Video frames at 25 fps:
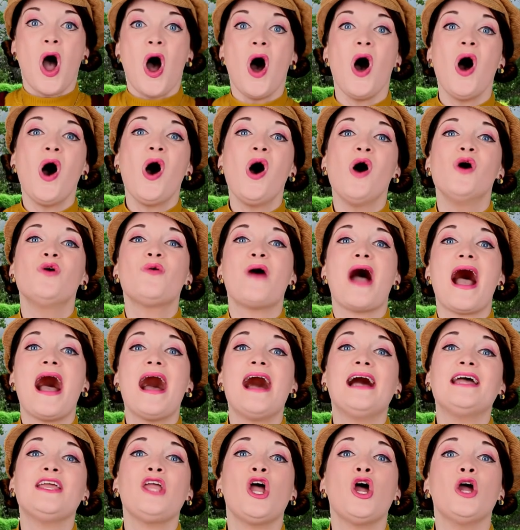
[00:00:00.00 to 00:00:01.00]
Oh,
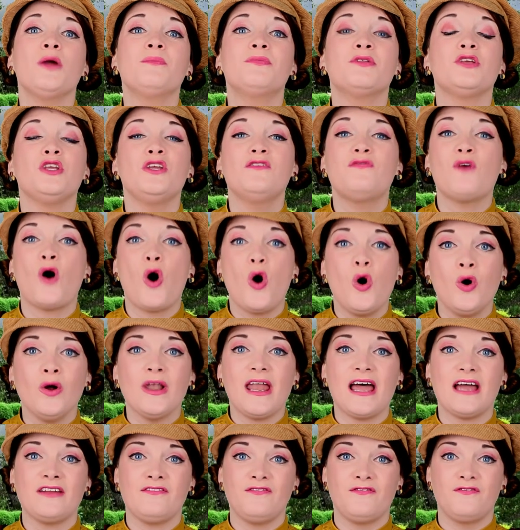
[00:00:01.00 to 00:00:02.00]
I hope that you've
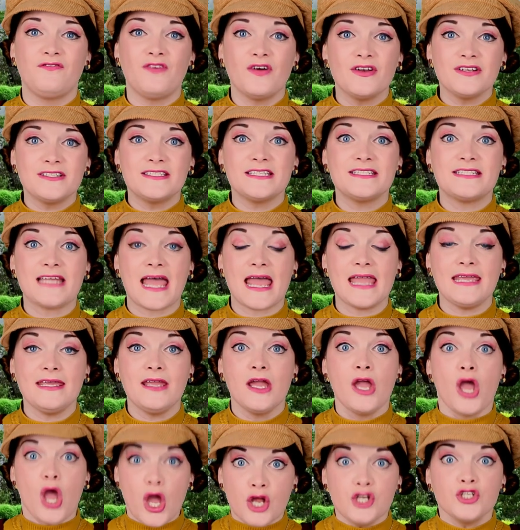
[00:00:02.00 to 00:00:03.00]
all had fun today,
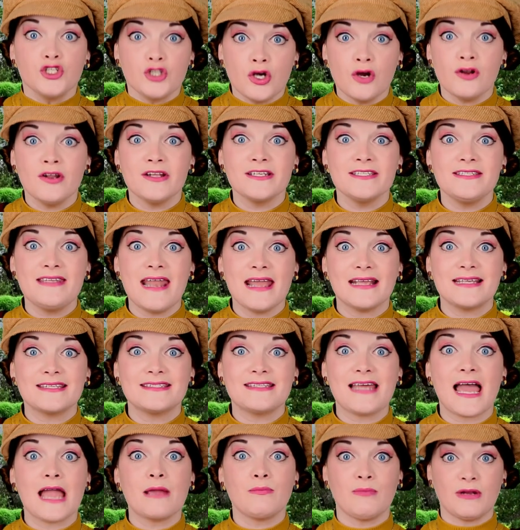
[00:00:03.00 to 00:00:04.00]
and join us
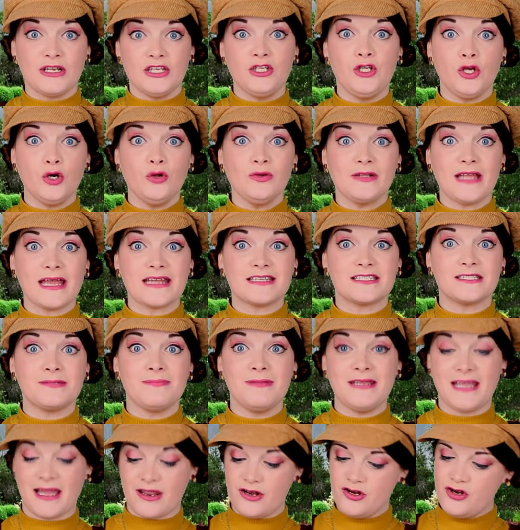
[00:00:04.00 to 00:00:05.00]
next time when you'll get to
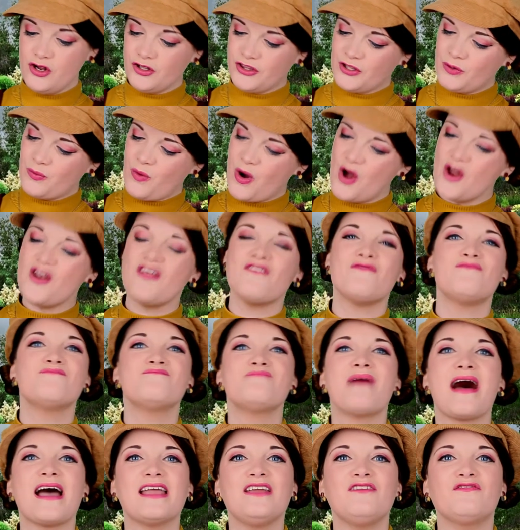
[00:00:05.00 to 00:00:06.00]
meet another one of
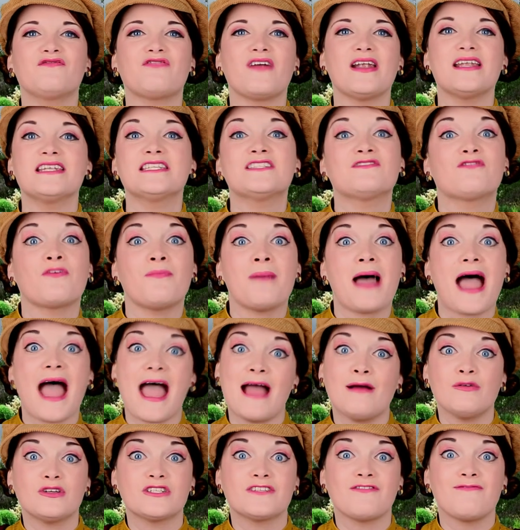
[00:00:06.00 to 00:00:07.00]
my friends from
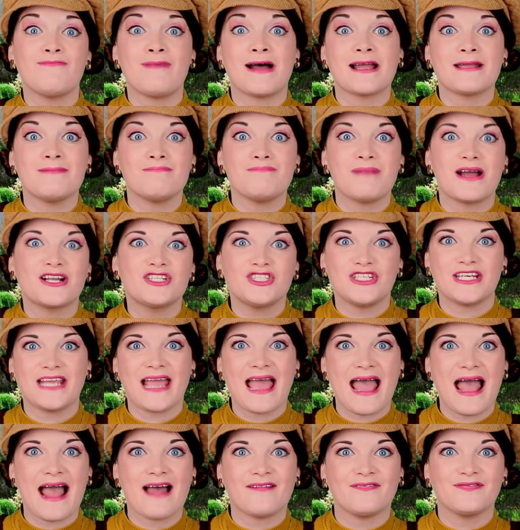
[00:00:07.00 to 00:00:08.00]
out of my magic
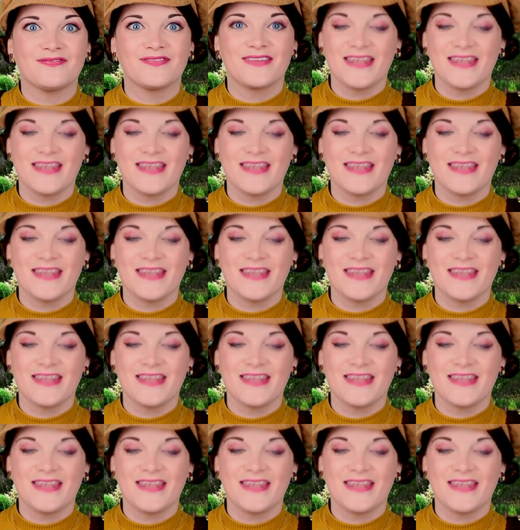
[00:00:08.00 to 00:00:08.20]
hat.